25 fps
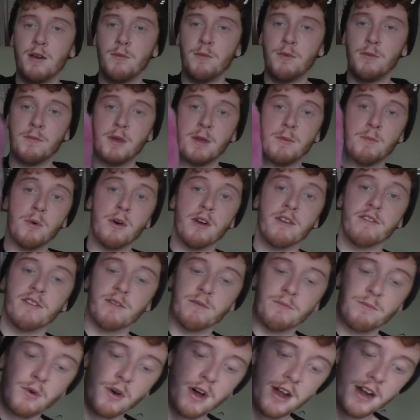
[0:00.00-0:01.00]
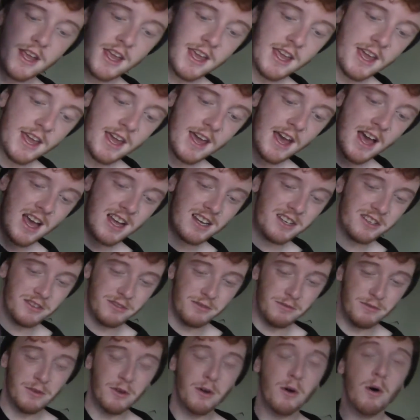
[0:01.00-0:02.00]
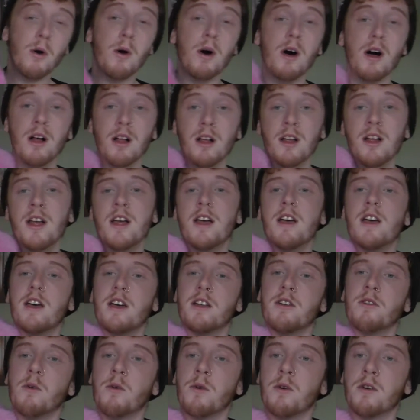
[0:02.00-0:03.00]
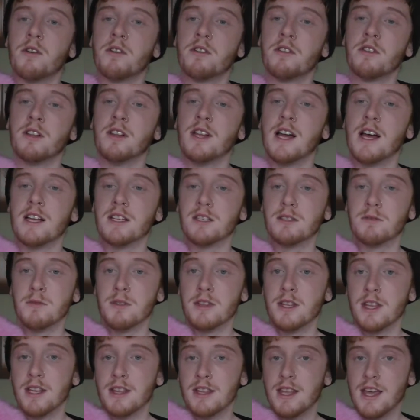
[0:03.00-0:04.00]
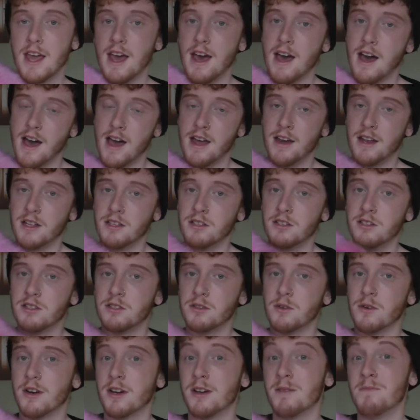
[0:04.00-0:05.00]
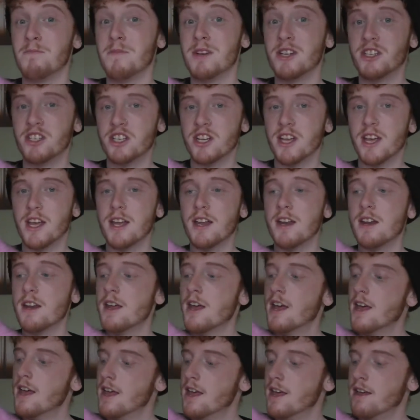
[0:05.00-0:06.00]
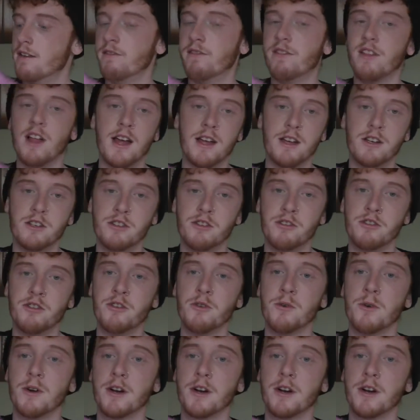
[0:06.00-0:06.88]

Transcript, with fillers: When my boyfriend bought it, he had to call and order the last one that they had in store in Michigan and fly it to New